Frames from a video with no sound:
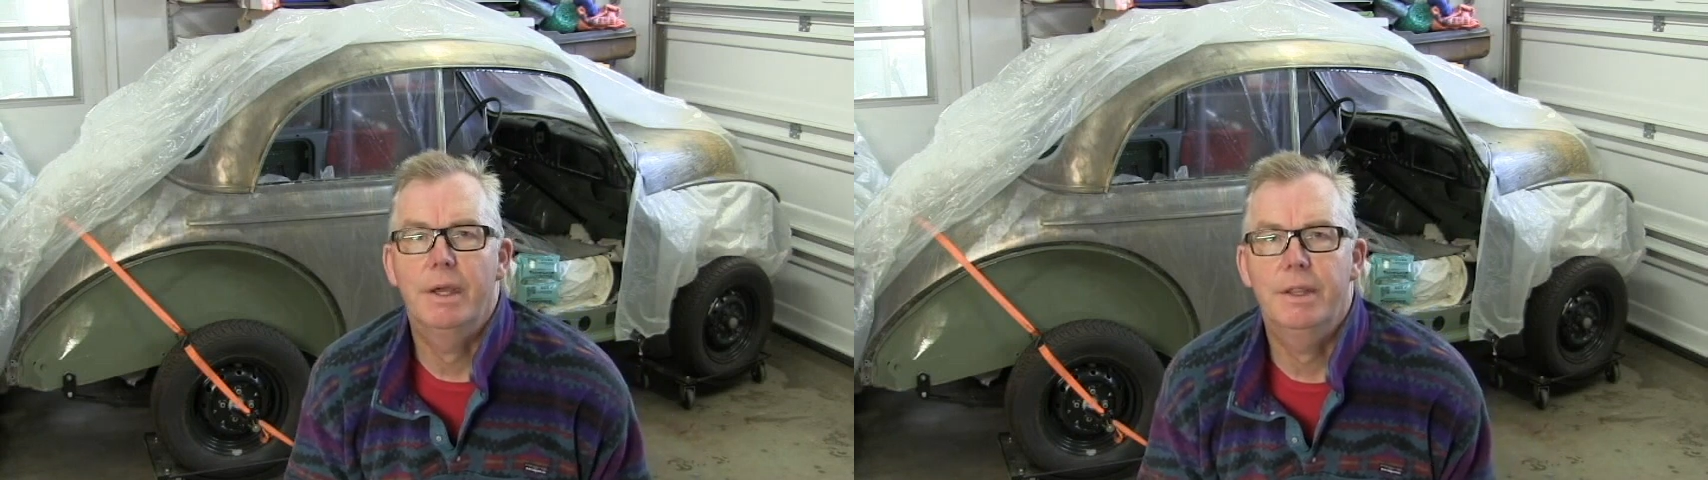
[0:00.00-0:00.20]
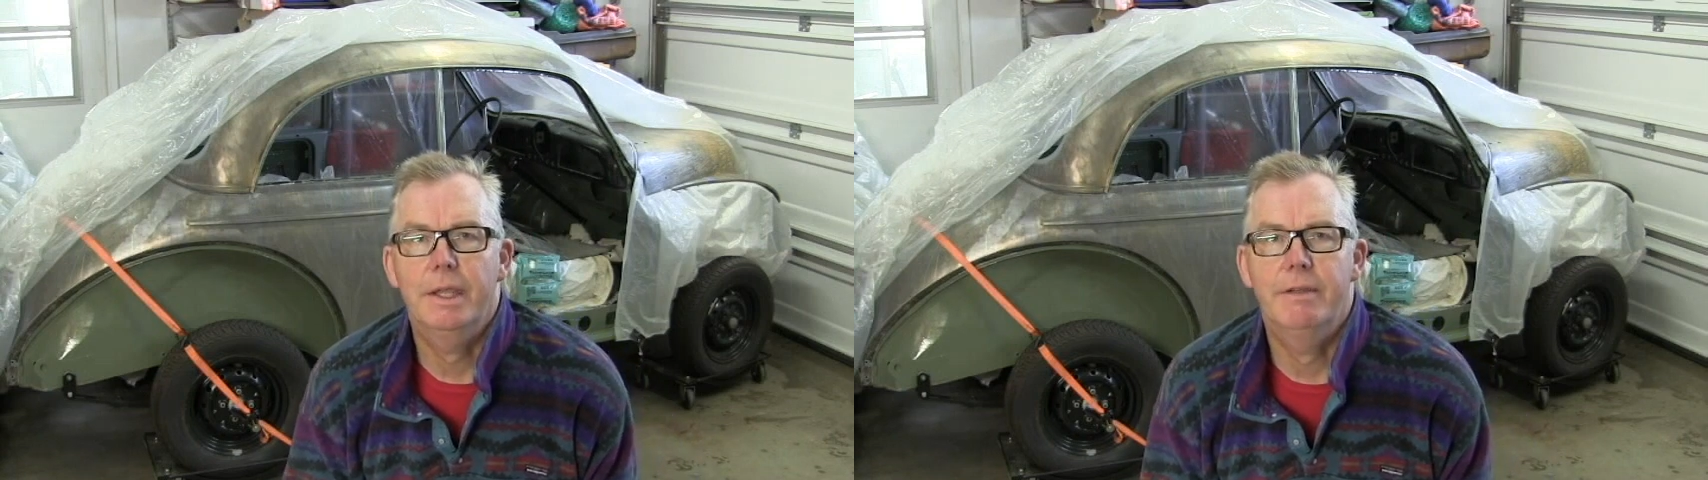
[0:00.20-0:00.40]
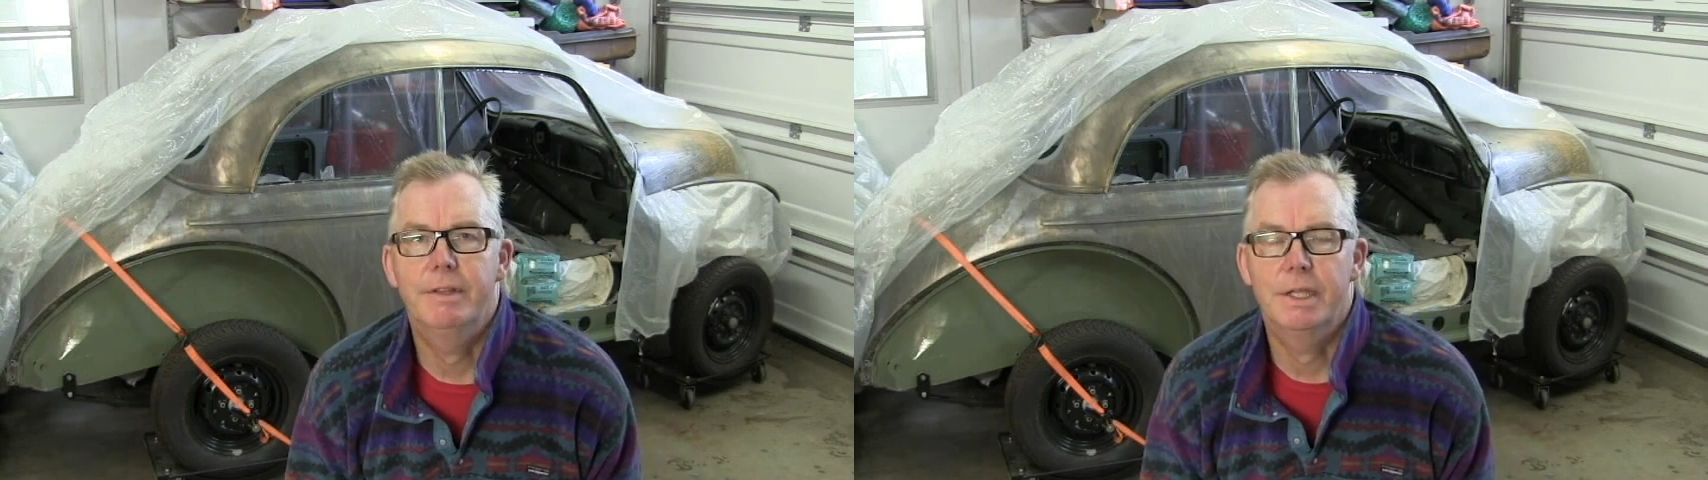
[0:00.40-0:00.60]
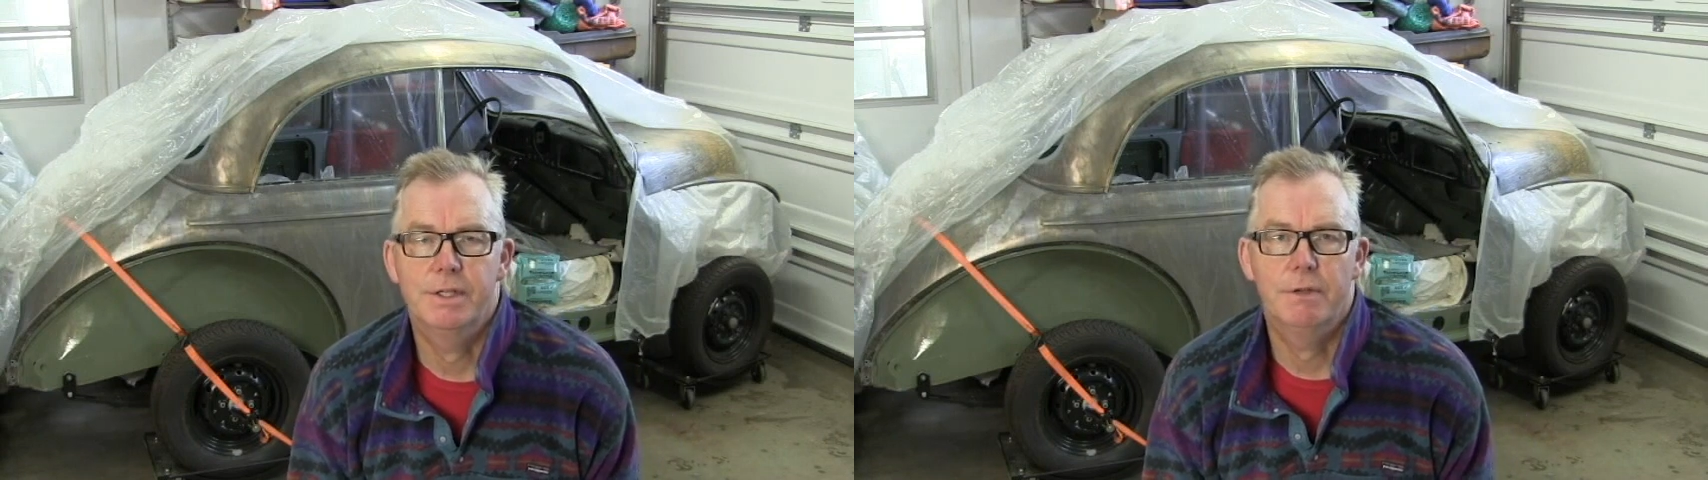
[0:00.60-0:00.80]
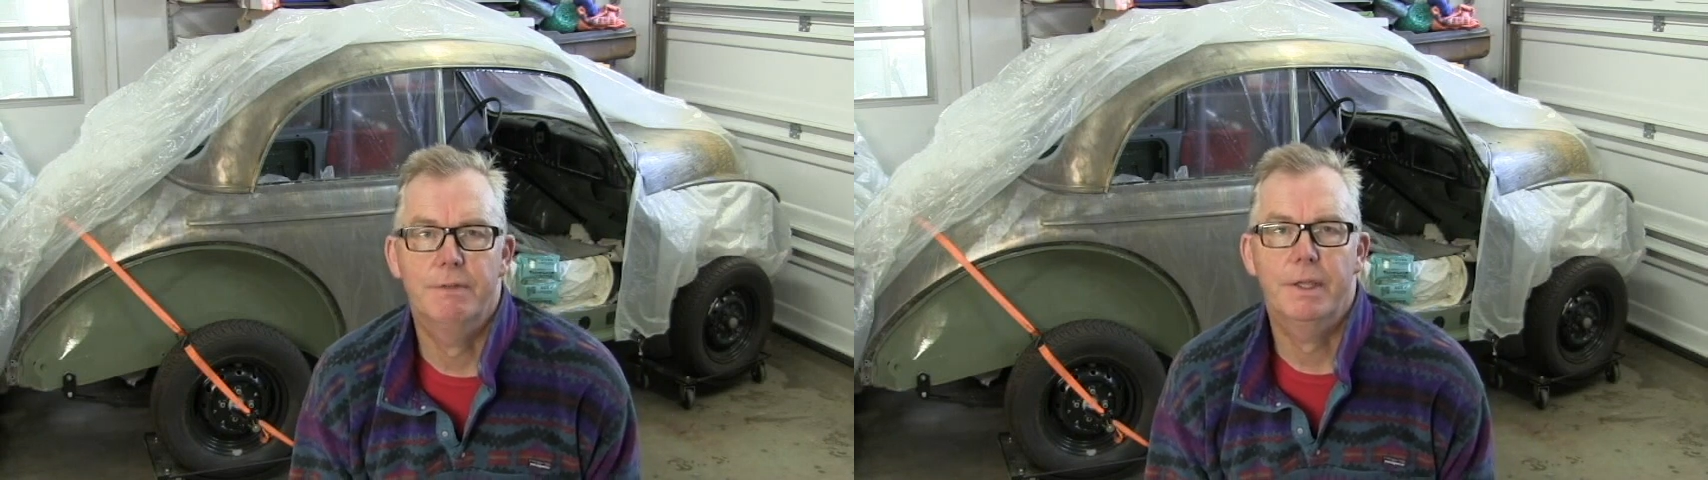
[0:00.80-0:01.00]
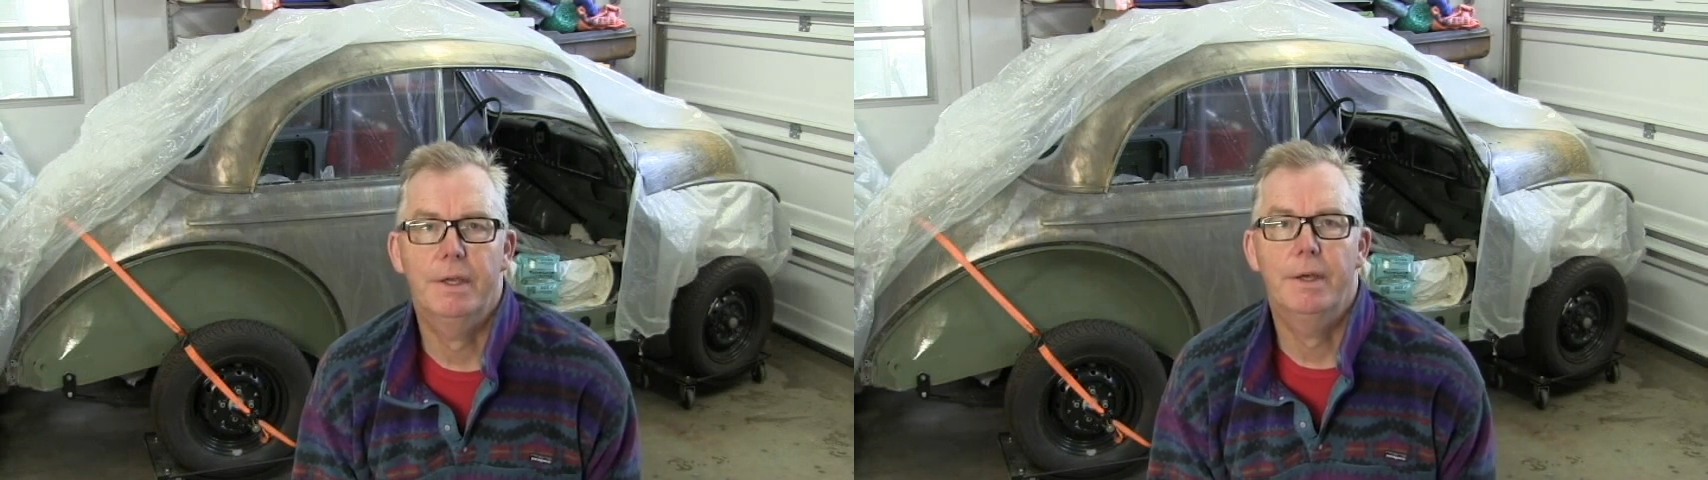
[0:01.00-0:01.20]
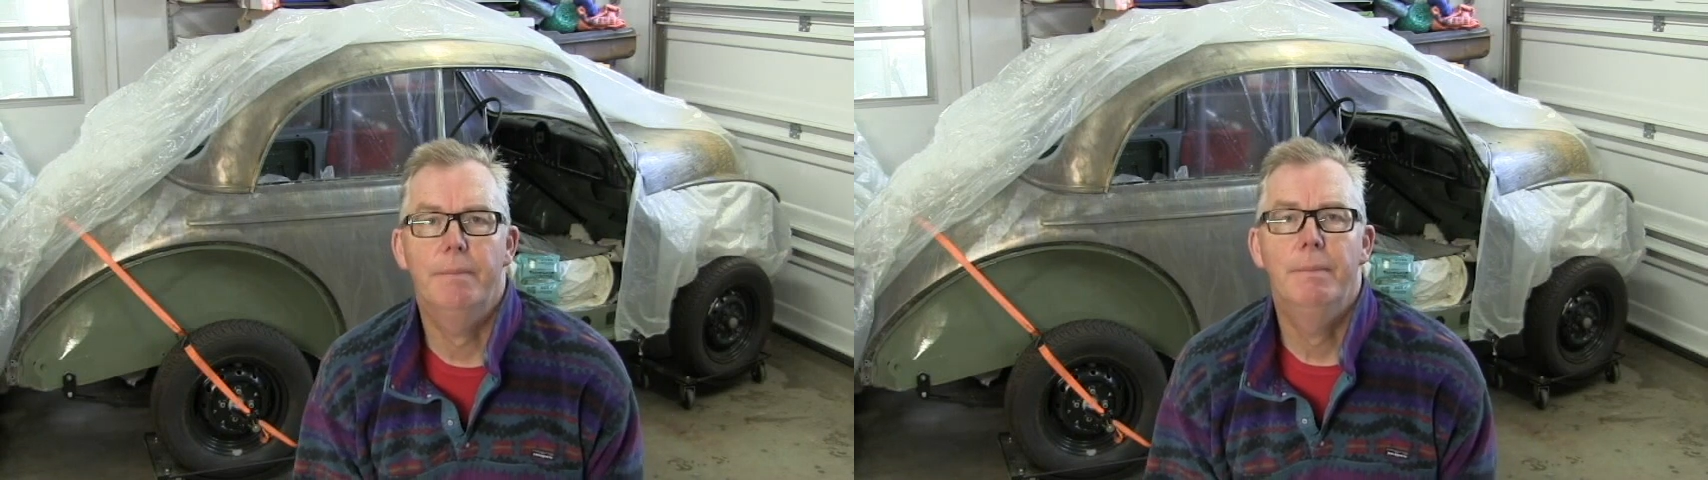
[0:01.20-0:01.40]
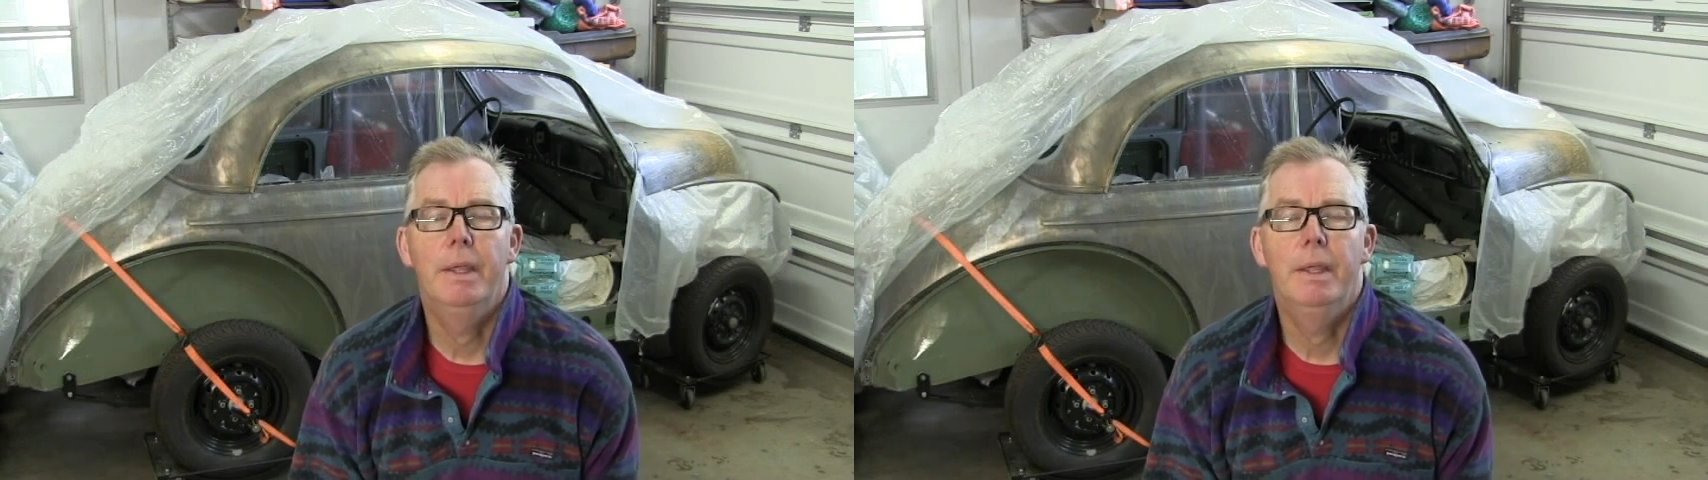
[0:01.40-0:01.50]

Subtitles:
I think everything is off the car.